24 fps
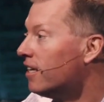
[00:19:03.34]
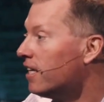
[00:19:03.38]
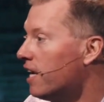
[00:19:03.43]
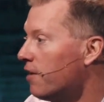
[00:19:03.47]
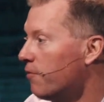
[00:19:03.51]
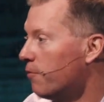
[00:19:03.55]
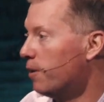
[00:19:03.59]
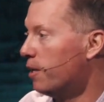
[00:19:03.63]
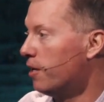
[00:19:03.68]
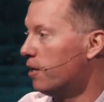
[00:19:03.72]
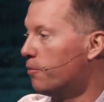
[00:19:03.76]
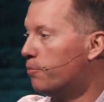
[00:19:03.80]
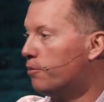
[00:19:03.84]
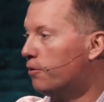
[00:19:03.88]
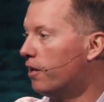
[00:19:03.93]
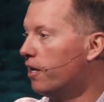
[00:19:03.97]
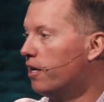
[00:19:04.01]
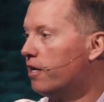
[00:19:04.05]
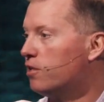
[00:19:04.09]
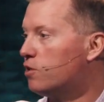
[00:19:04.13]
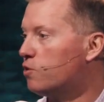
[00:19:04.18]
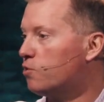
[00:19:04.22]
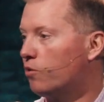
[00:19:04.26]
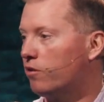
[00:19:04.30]
You ever been in a
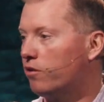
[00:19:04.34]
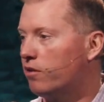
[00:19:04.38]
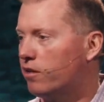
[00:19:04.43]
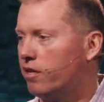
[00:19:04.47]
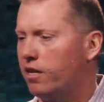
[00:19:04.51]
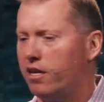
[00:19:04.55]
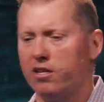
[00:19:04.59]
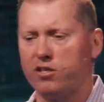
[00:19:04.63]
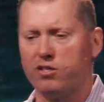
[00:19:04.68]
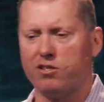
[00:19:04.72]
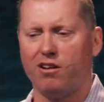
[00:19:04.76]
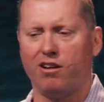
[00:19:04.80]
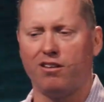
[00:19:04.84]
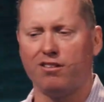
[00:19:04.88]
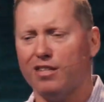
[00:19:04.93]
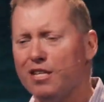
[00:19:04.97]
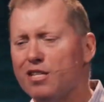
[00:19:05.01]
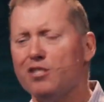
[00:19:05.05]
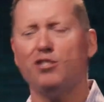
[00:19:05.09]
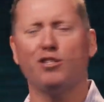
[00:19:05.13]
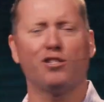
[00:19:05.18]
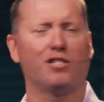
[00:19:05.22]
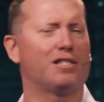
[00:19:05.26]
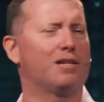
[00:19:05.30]
place where they just thought,
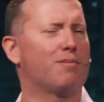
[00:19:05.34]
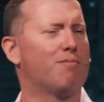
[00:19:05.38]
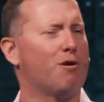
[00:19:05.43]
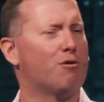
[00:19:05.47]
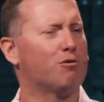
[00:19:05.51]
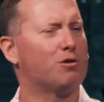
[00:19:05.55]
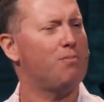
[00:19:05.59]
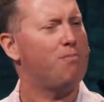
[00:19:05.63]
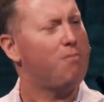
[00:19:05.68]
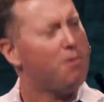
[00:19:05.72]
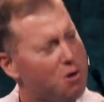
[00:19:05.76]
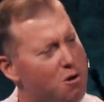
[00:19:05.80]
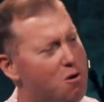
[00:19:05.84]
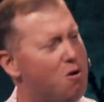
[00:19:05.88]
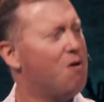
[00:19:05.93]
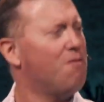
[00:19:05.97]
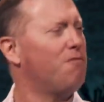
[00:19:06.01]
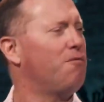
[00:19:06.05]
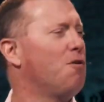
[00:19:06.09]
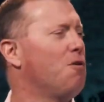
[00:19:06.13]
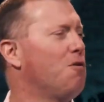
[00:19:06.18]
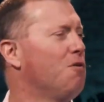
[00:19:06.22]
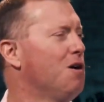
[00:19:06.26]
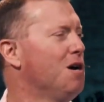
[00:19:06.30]
this is the most
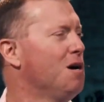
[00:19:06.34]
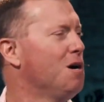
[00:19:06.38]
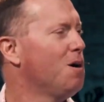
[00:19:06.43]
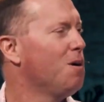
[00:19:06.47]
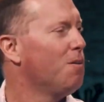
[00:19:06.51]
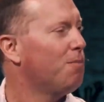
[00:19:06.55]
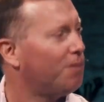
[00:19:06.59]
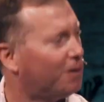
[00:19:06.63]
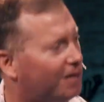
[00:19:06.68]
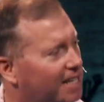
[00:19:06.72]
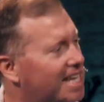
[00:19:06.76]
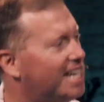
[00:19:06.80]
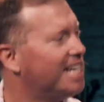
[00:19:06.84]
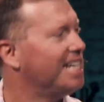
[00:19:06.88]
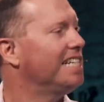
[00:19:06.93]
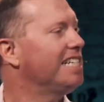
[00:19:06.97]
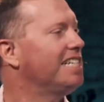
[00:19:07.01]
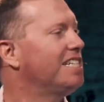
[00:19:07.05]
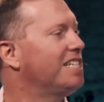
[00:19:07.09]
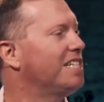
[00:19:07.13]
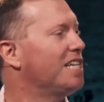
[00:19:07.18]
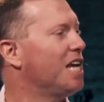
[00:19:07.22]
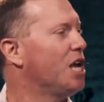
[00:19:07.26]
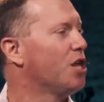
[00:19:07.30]
beautiful
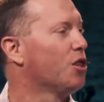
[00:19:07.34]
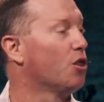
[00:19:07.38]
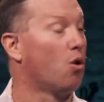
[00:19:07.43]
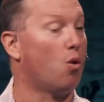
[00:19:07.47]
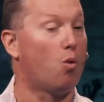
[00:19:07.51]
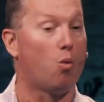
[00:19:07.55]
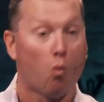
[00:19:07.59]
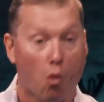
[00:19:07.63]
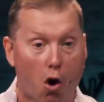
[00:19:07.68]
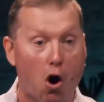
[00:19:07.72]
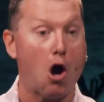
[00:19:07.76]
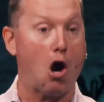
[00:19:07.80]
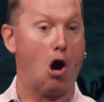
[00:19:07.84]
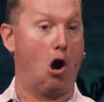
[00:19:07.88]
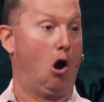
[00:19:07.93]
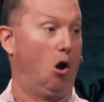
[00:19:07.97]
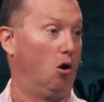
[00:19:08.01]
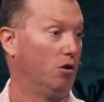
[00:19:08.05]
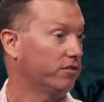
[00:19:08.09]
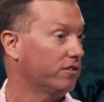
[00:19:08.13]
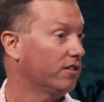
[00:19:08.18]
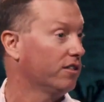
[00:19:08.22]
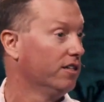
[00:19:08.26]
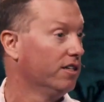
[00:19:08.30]
place in the
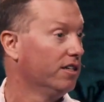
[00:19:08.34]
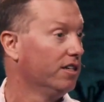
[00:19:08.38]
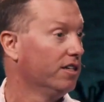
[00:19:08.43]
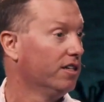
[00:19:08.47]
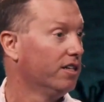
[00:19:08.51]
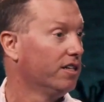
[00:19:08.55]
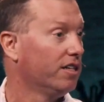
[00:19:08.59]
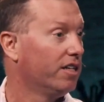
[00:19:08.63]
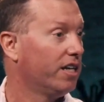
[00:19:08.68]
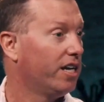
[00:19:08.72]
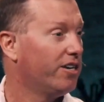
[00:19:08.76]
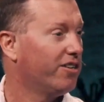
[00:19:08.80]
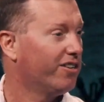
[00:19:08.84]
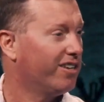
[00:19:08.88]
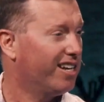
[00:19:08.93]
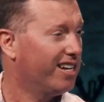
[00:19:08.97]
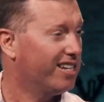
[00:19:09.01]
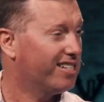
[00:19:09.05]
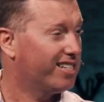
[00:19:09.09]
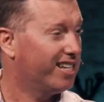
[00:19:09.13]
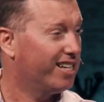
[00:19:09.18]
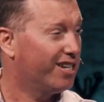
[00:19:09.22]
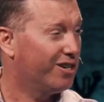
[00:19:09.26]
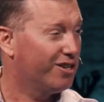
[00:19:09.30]
world? And you're
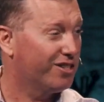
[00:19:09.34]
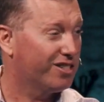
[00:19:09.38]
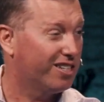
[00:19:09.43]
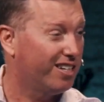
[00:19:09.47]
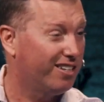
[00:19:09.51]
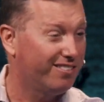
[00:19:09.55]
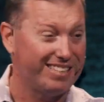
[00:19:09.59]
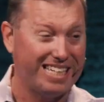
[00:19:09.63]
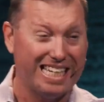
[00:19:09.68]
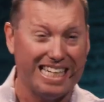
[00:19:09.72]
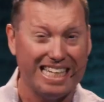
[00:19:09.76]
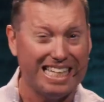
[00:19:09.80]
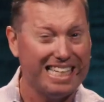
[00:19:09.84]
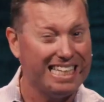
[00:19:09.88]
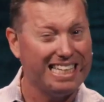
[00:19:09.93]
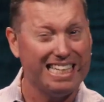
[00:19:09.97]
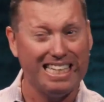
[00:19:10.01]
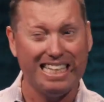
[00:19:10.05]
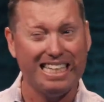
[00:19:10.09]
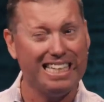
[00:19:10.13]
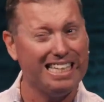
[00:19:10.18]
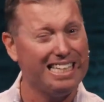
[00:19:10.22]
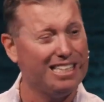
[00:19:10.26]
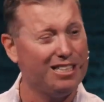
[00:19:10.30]
kind of saying to yourself,
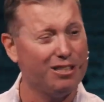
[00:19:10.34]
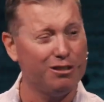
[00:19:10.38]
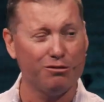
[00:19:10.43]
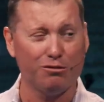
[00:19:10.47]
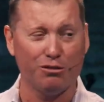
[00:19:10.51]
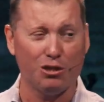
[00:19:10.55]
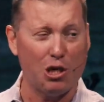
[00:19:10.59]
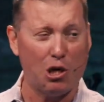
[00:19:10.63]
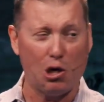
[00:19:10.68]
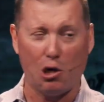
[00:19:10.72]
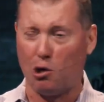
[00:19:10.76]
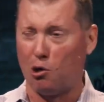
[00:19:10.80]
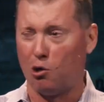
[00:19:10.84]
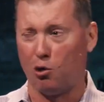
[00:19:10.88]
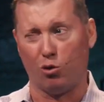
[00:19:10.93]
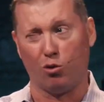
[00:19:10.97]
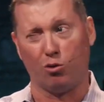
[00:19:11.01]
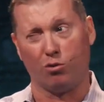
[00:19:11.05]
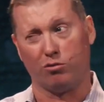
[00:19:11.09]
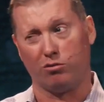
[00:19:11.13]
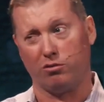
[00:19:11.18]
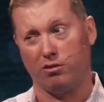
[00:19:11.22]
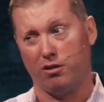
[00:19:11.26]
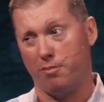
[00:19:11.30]
I don't
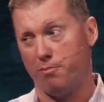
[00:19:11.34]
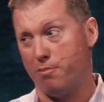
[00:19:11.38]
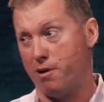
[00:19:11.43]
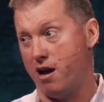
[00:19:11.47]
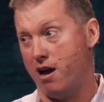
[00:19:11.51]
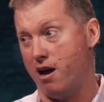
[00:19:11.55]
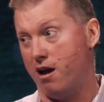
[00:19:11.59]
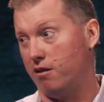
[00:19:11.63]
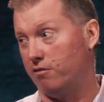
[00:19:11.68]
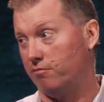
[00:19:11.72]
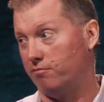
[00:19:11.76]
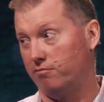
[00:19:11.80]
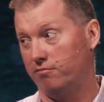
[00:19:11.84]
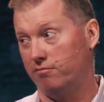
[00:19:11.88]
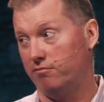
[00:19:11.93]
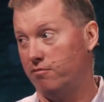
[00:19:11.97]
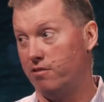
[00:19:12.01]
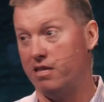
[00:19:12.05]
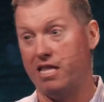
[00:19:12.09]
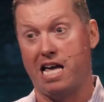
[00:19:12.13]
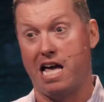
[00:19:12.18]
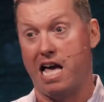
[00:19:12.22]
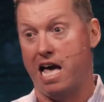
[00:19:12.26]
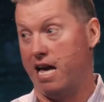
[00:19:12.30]
know
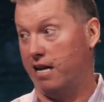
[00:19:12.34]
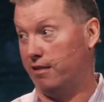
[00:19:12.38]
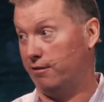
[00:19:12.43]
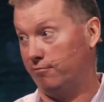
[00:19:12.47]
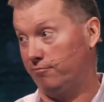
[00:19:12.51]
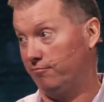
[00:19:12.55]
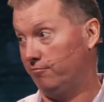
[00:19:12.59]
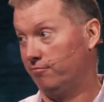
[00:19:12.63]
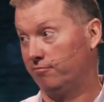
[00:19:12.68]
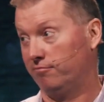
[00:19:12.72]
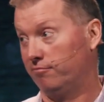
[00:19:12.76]
about that.